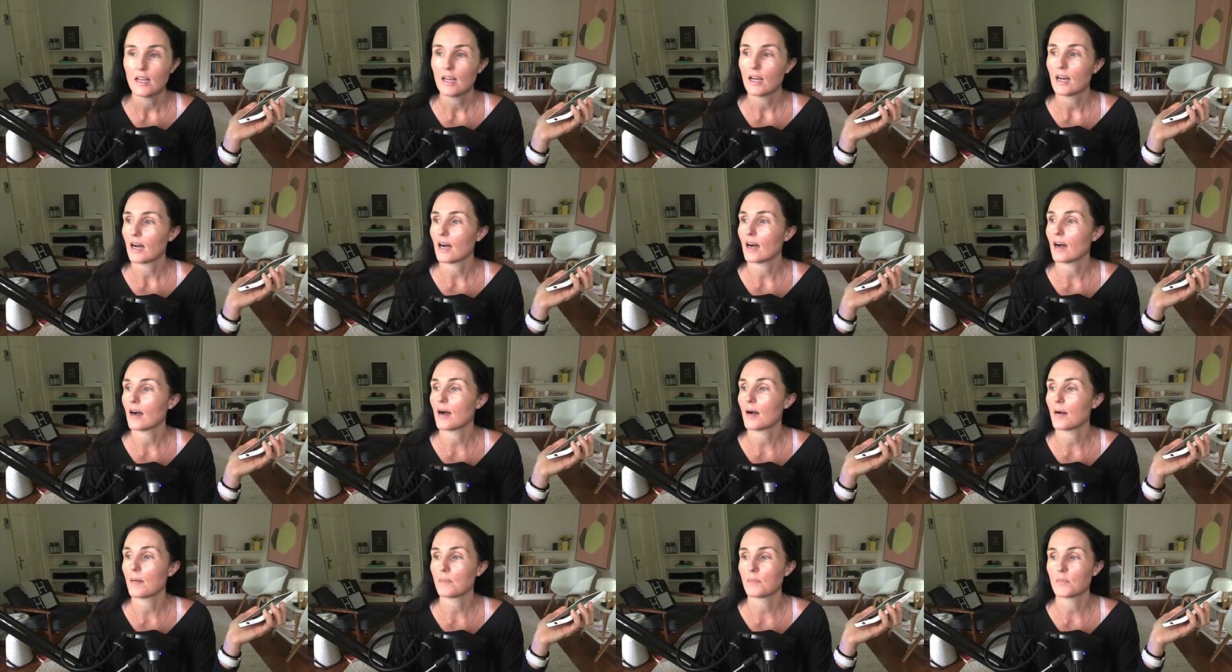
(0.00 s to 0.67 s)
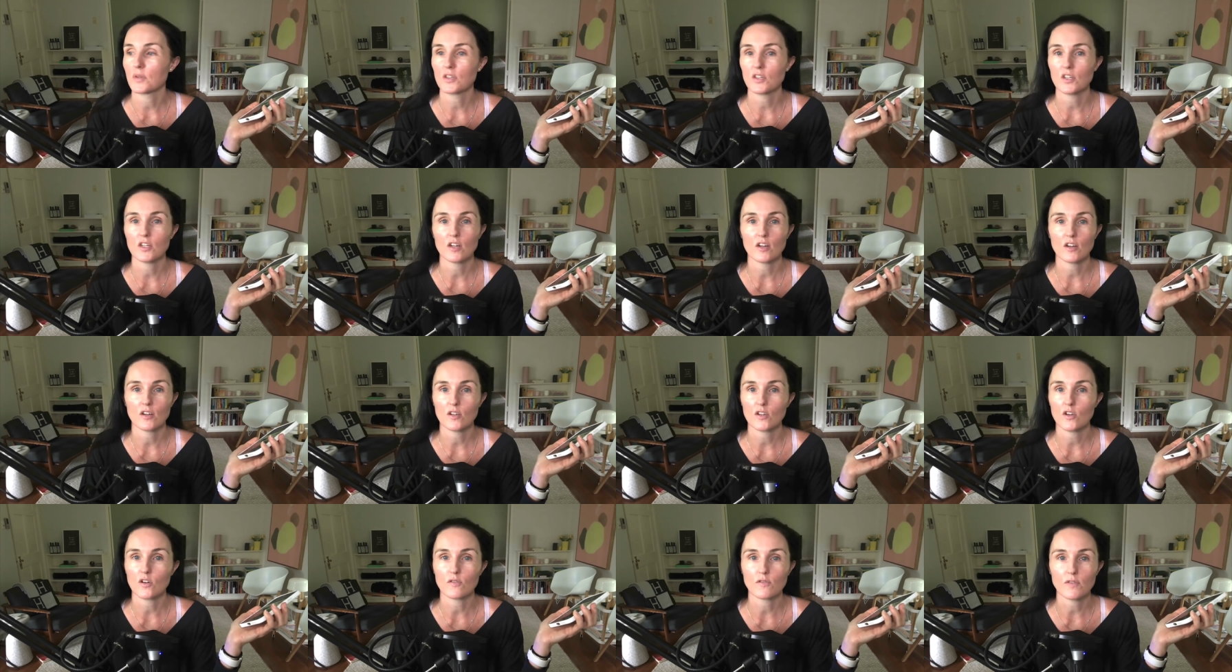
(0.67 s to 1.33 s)

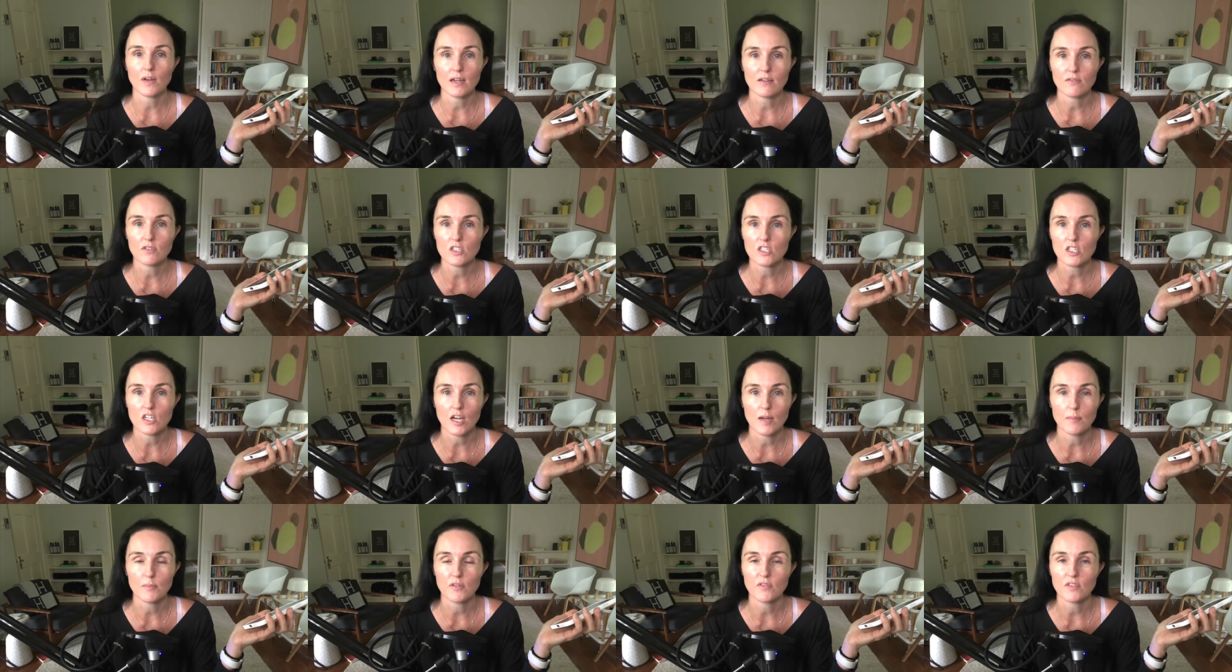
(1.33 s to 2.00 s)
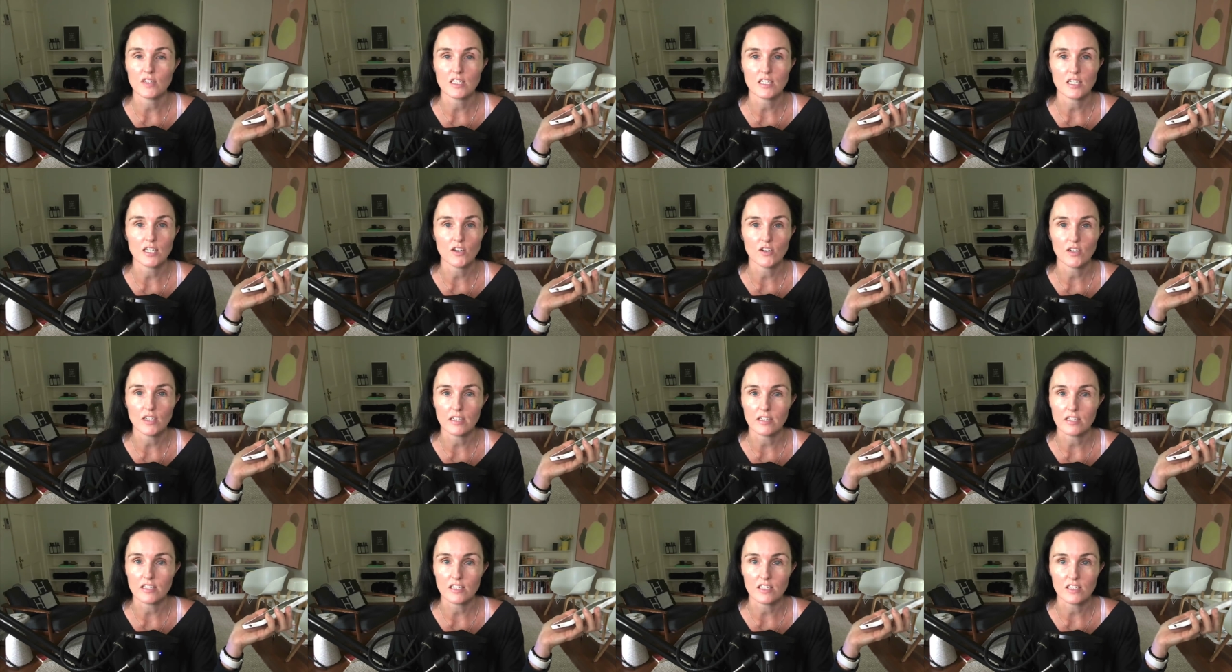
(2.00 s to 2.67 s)
your favorite type of
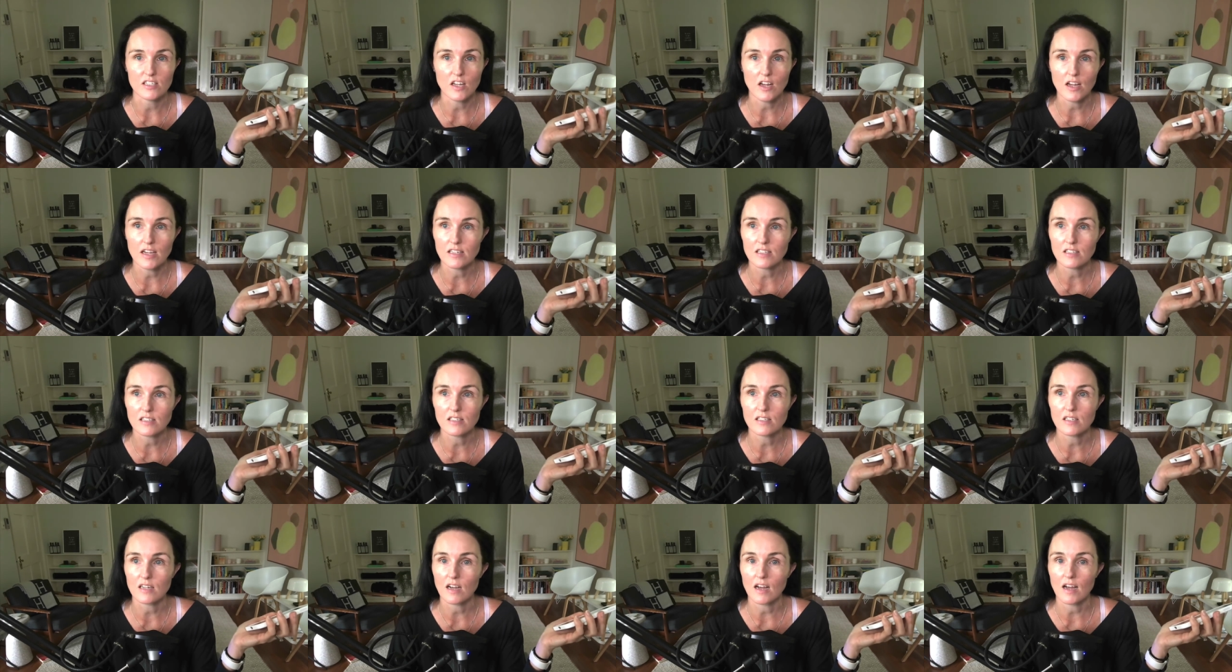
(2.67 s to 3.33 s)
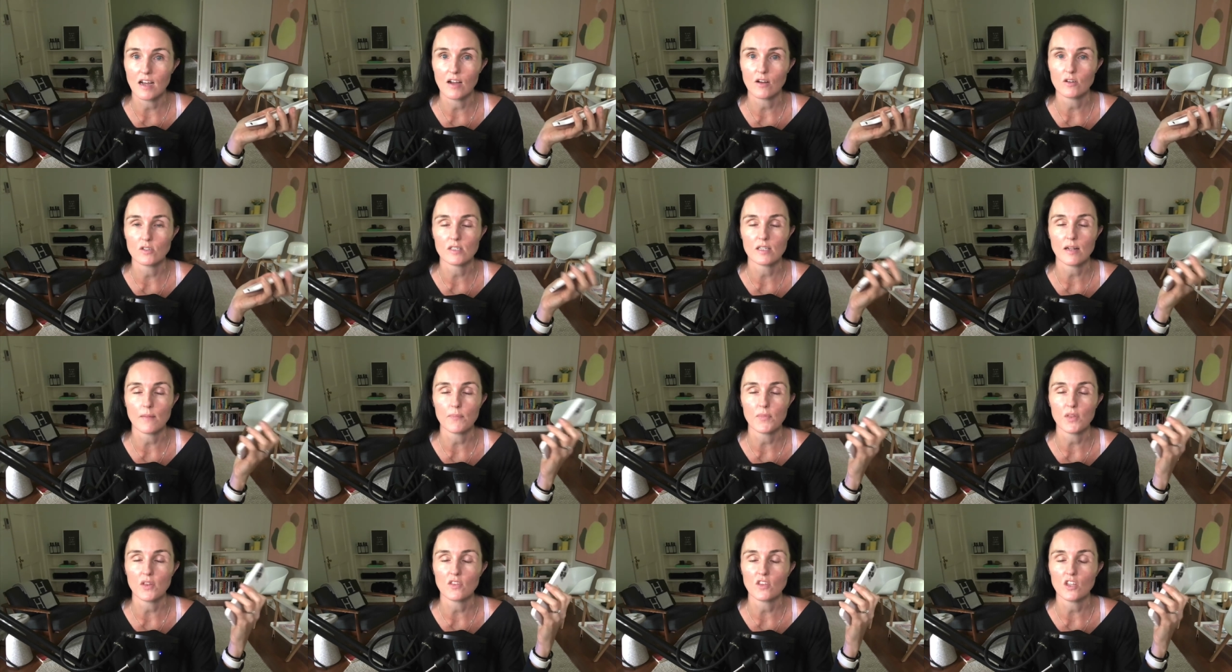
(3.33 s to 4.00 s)
interior design style,
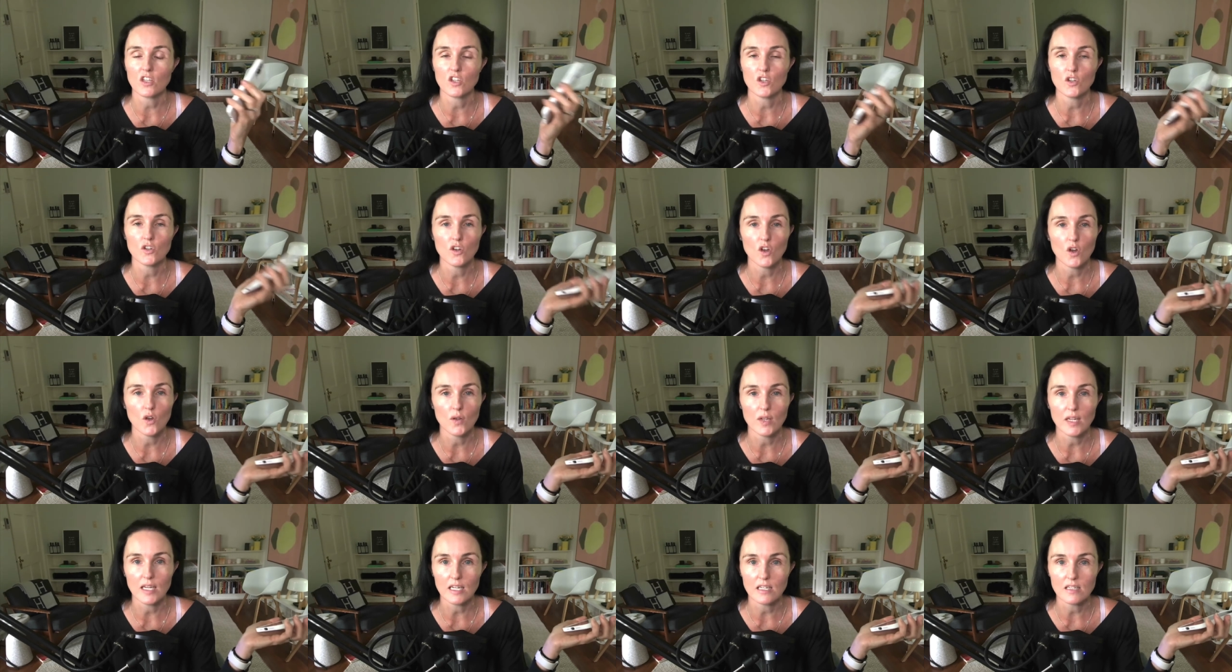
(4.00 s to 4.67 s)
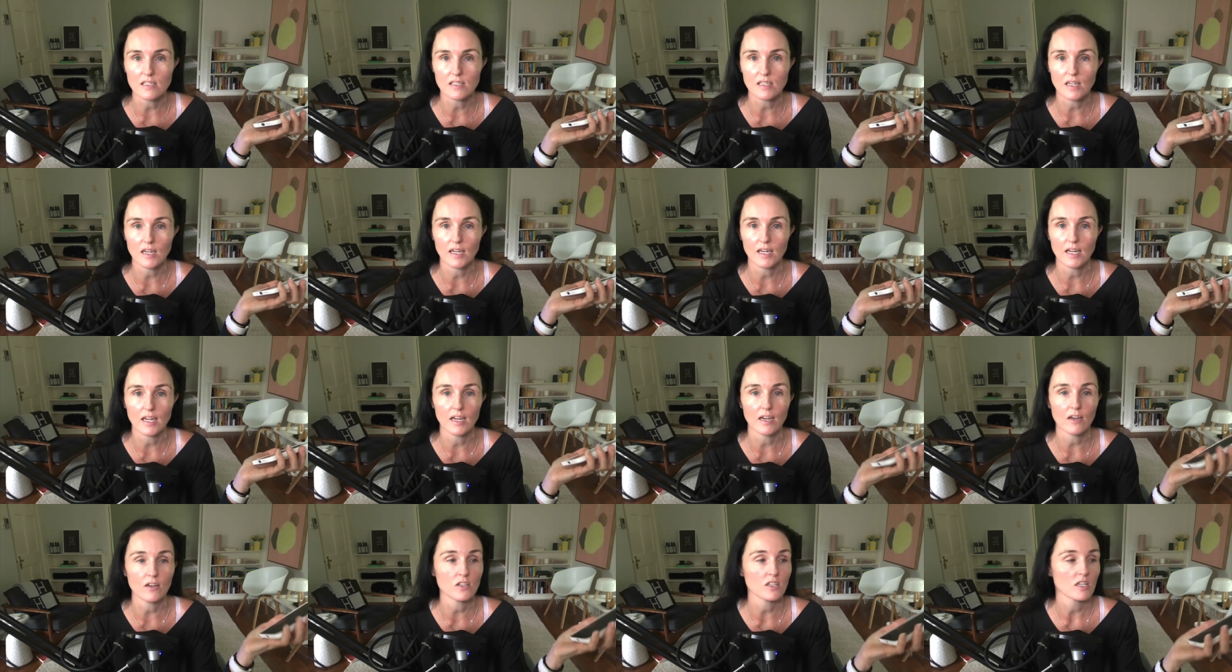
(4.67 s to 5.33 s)
something that you know inside
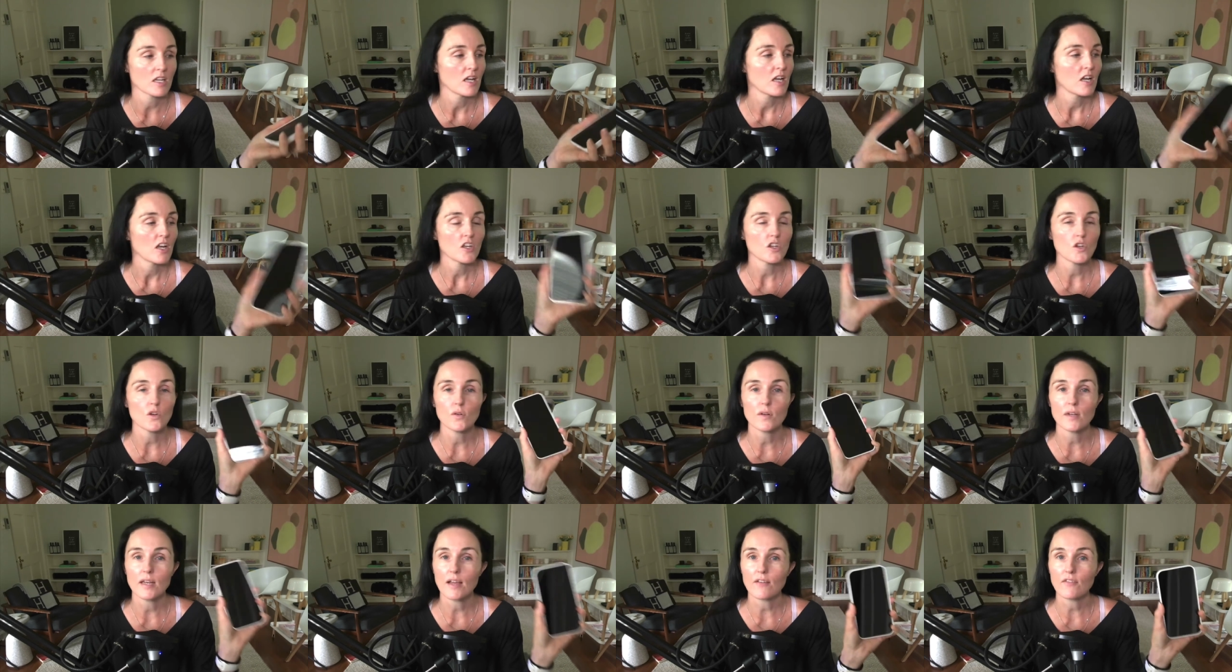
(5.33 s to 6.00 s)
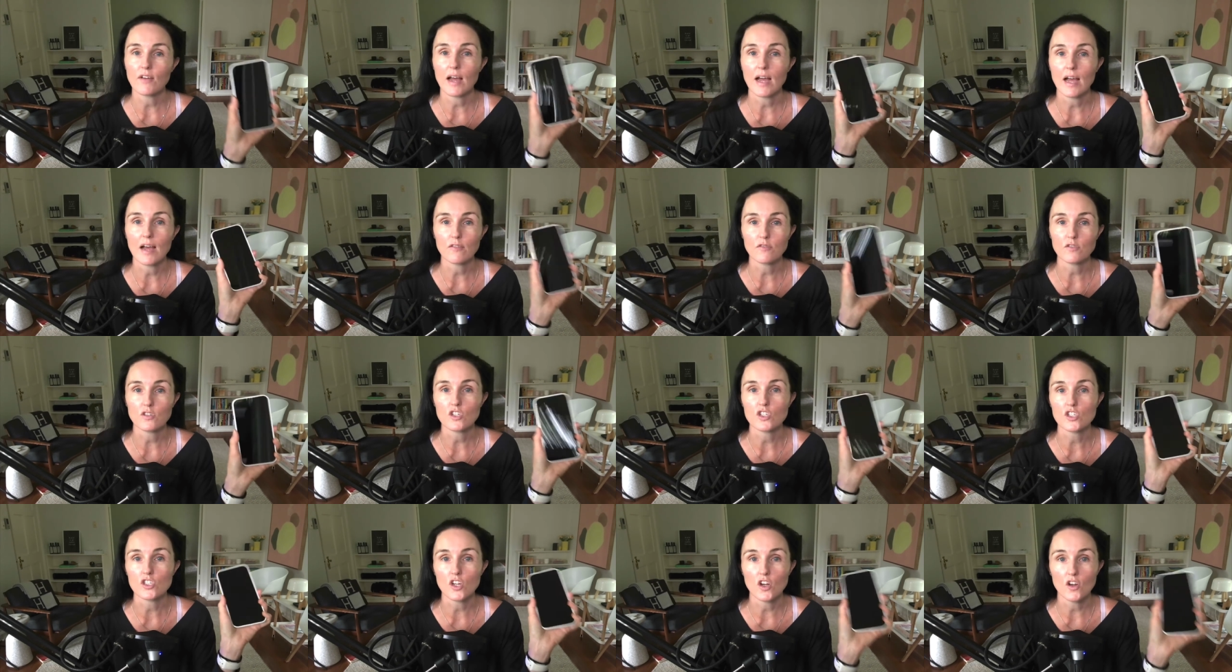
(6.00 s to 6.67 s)
out. You never have to
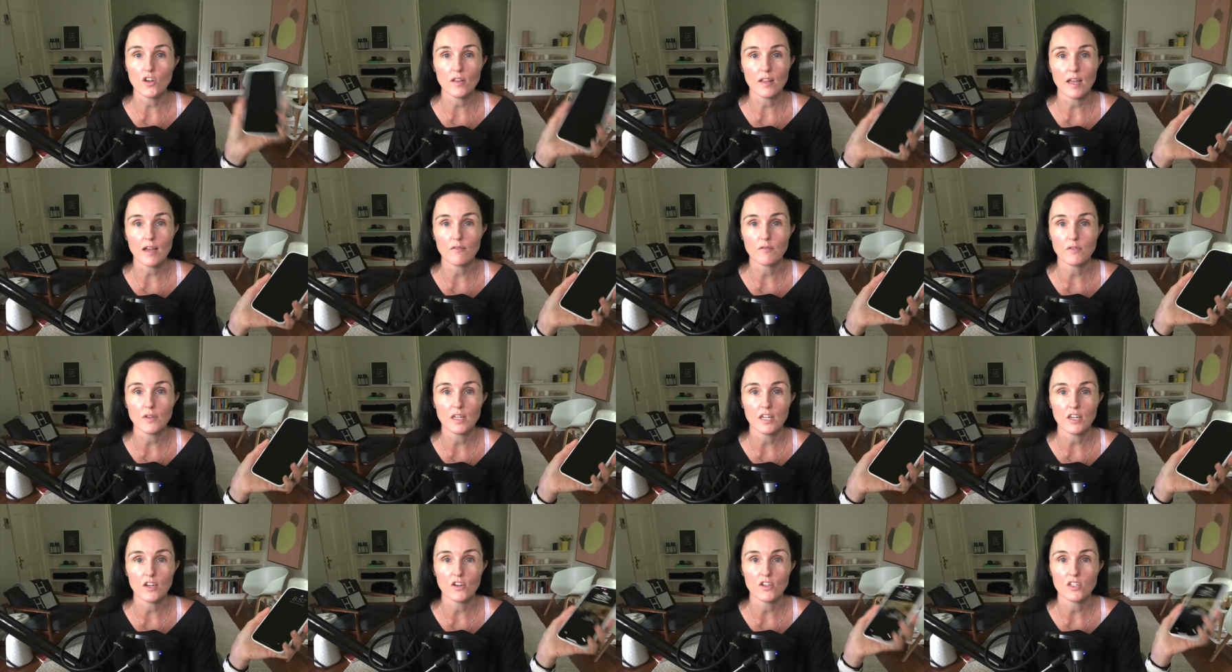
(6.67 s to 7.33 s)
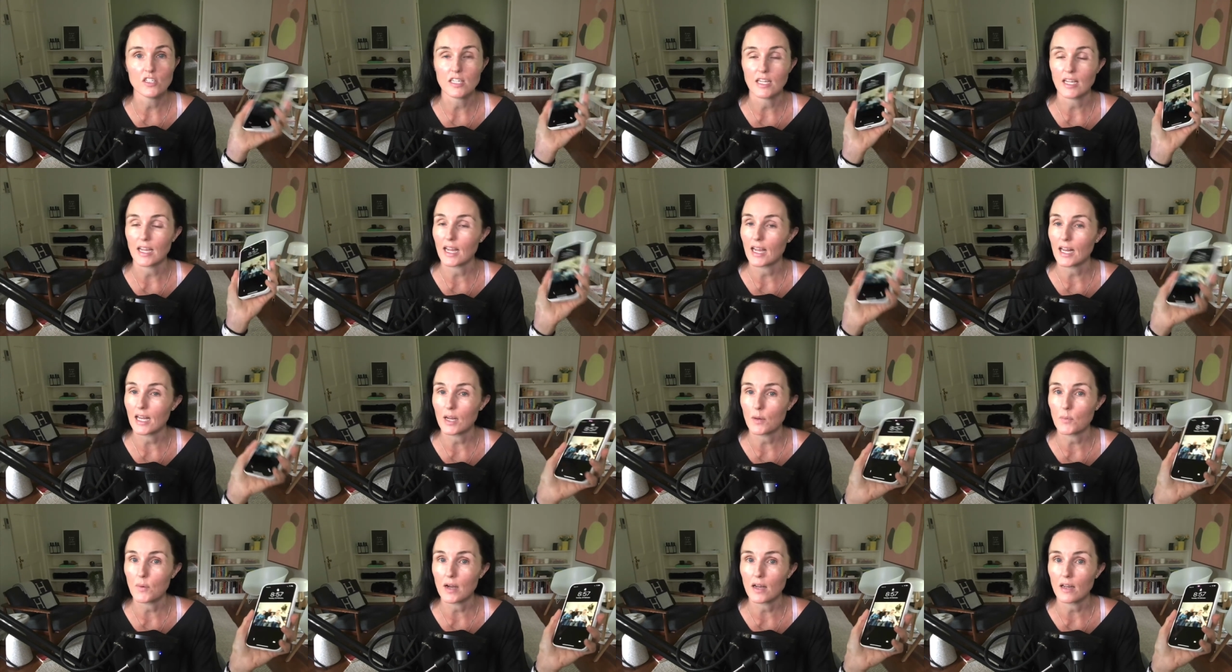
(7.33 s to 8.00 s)
show that video to
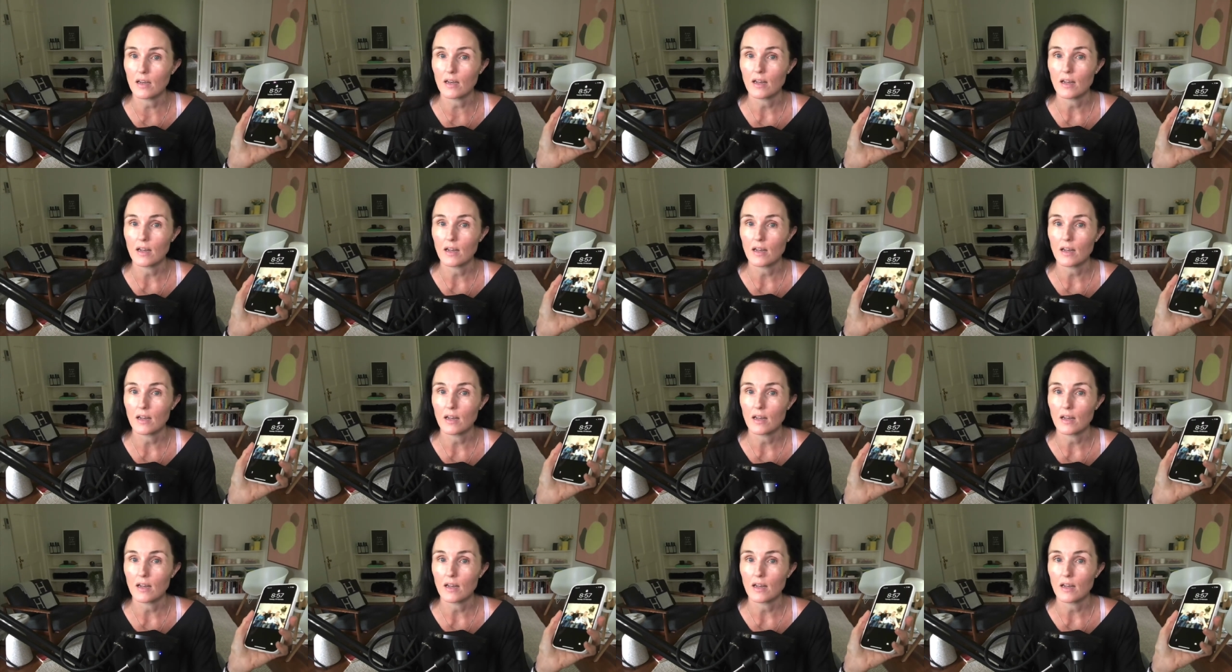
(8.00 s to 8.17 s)
anyone,